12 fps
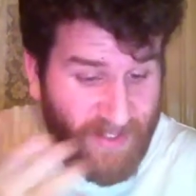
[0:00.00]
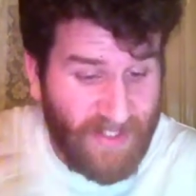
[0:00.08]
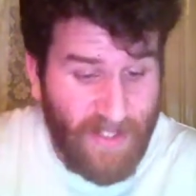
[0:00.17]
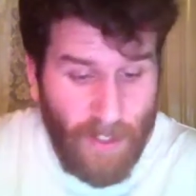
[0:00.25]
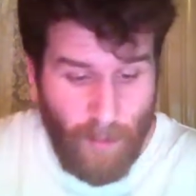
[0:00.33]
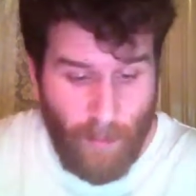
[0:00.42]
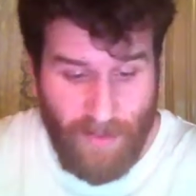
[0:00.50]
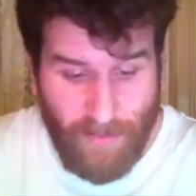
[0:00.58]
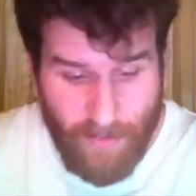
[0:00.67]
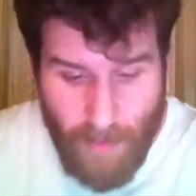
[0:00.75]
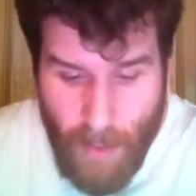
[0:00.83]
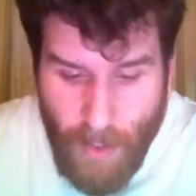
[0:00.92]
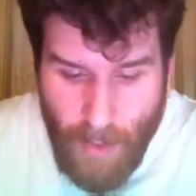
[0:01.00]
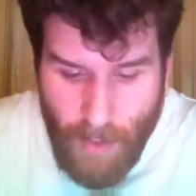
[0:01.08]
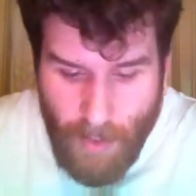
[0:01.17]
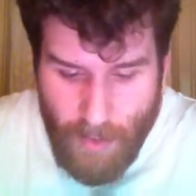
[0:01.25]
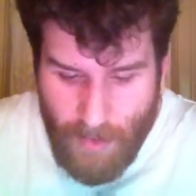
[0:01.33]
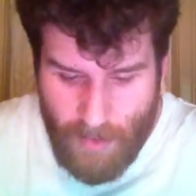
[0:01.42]
start with
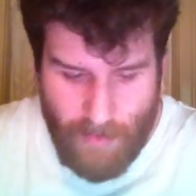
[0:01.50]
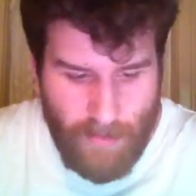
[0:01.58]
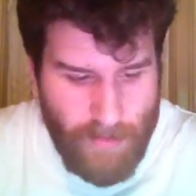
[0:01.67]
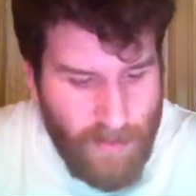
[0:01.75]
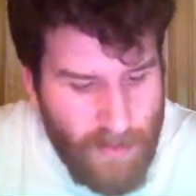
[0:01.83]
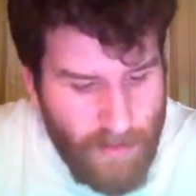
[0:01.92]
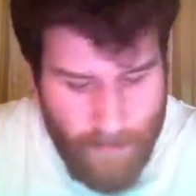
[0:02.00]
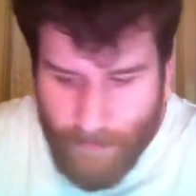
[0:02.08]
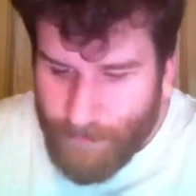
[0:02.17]
is,